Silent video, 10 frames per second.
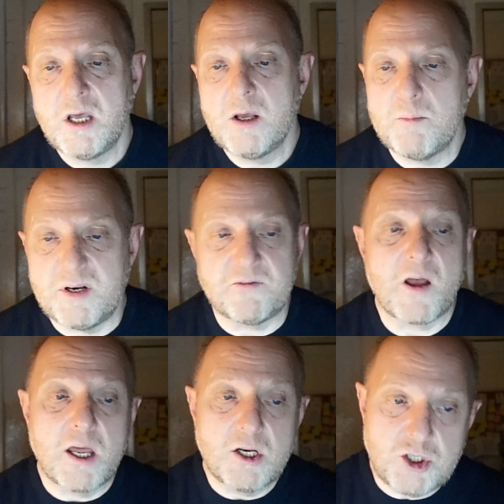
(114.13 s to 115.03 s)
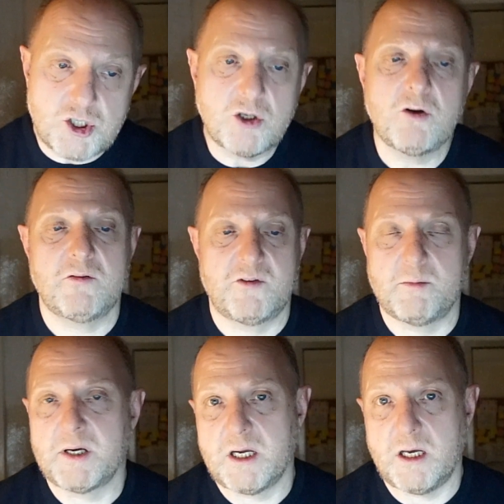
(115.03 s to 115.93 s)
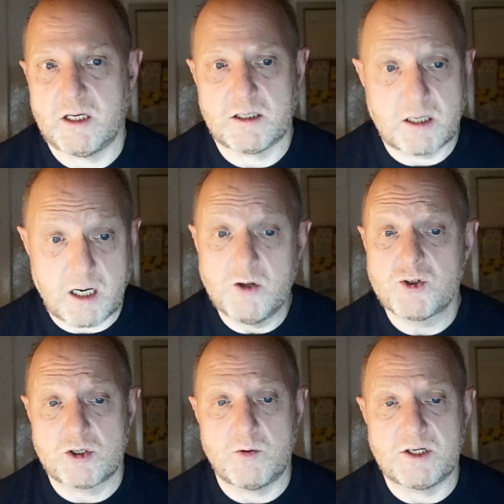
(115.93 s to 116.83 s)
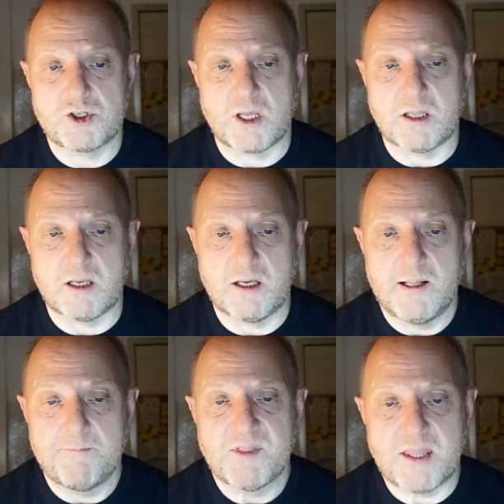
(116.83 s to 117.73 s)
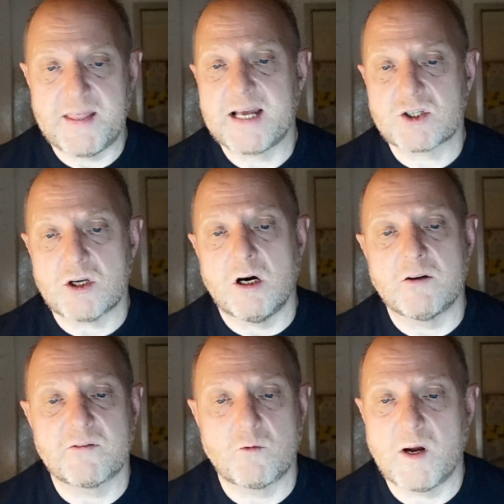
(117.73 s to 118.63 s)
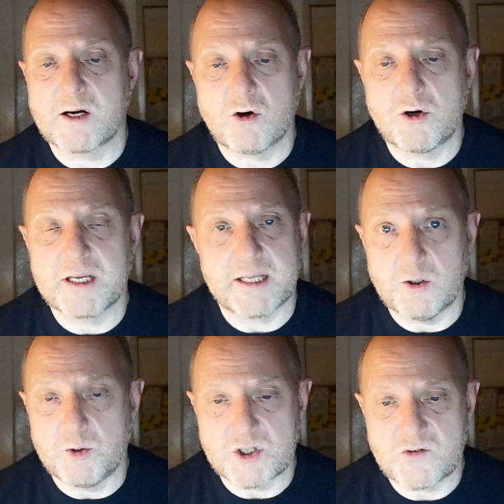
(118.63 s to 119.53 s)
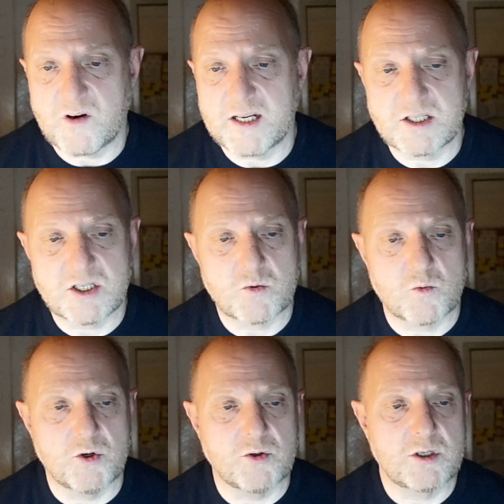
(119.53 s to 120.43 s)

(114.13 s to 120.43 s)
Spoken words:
but if 2 of them occur close to each other, then that's often where chronic illness finds its root.